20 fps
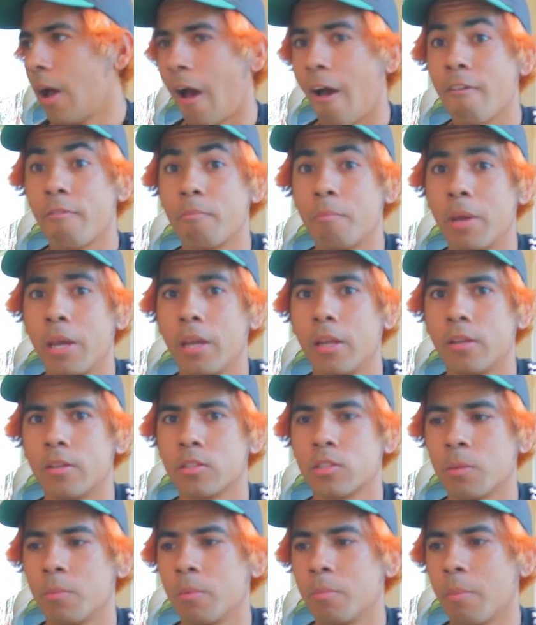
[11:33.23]
I've made
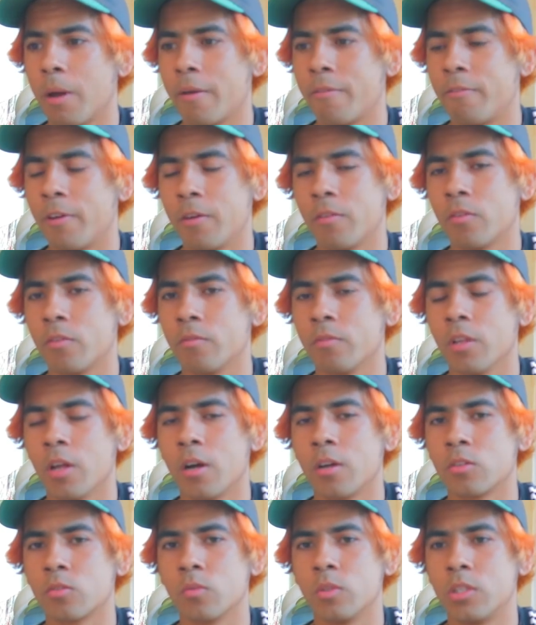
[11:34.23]
some of my favorite
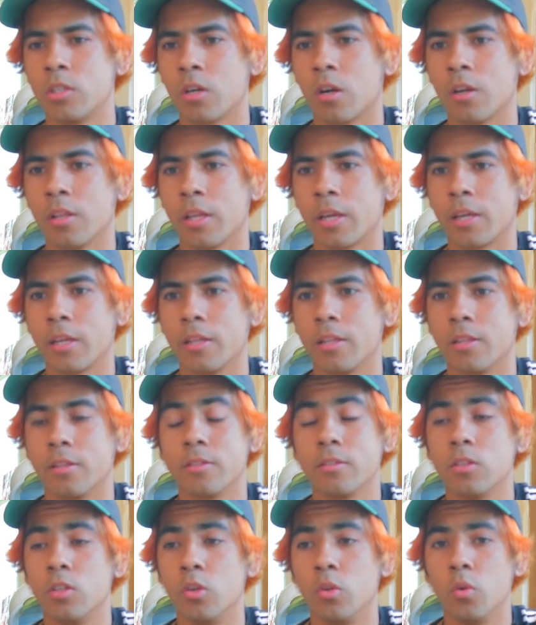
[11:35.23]
vlogs, which are like
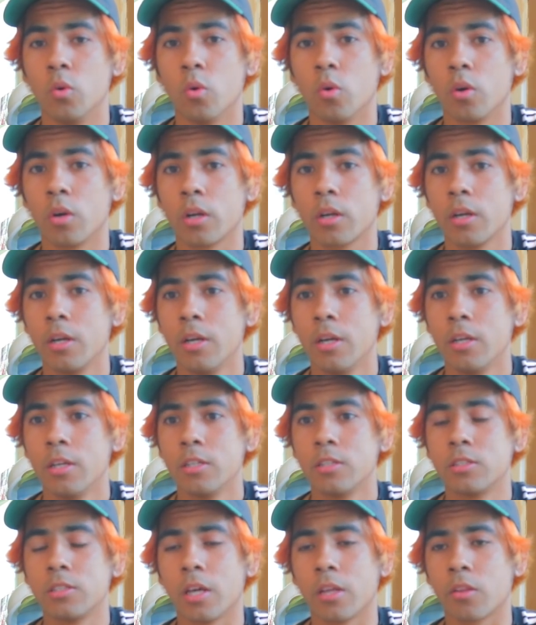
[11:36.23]
in New York,
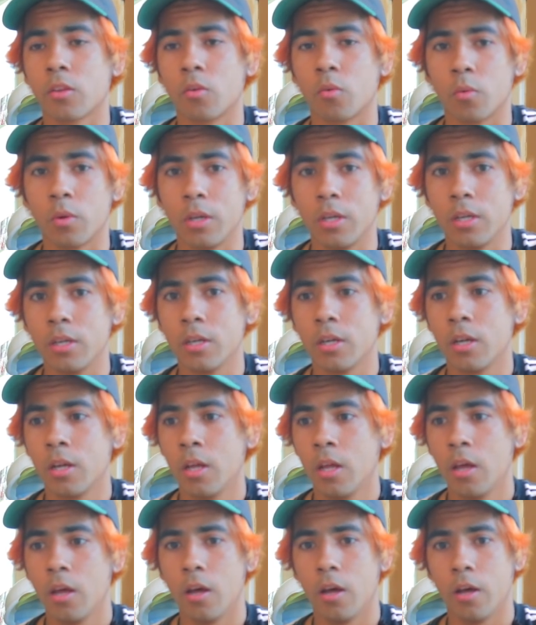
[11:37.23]
South Korea,
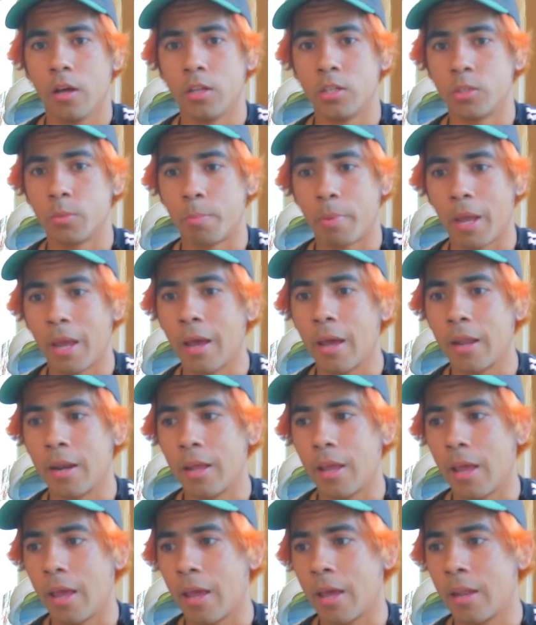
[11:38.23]

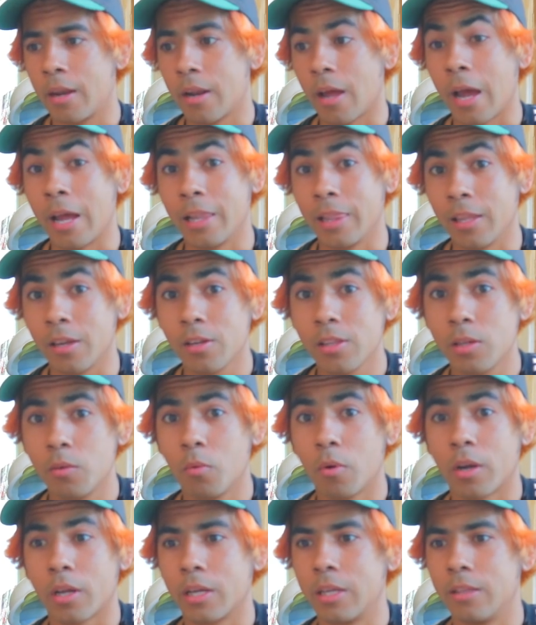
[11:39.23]
Japan, and I literally
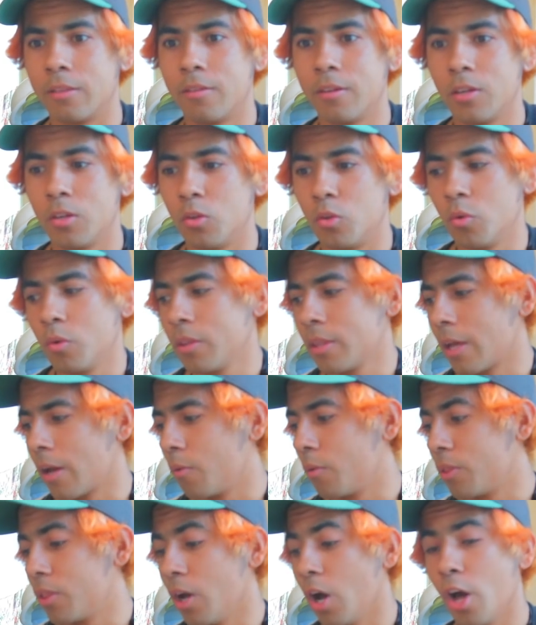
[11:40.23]
want to continue doing
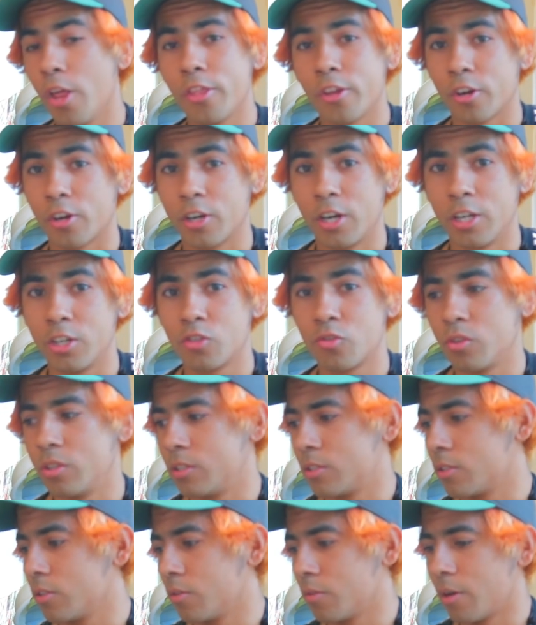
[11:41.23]
that with other
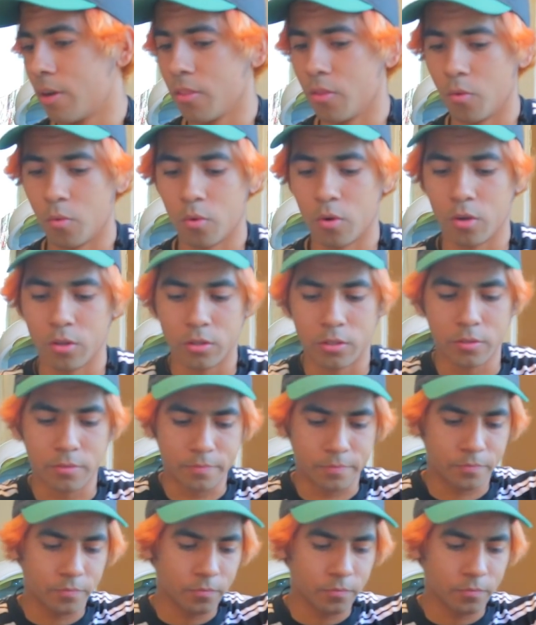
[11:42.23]
countries around the world.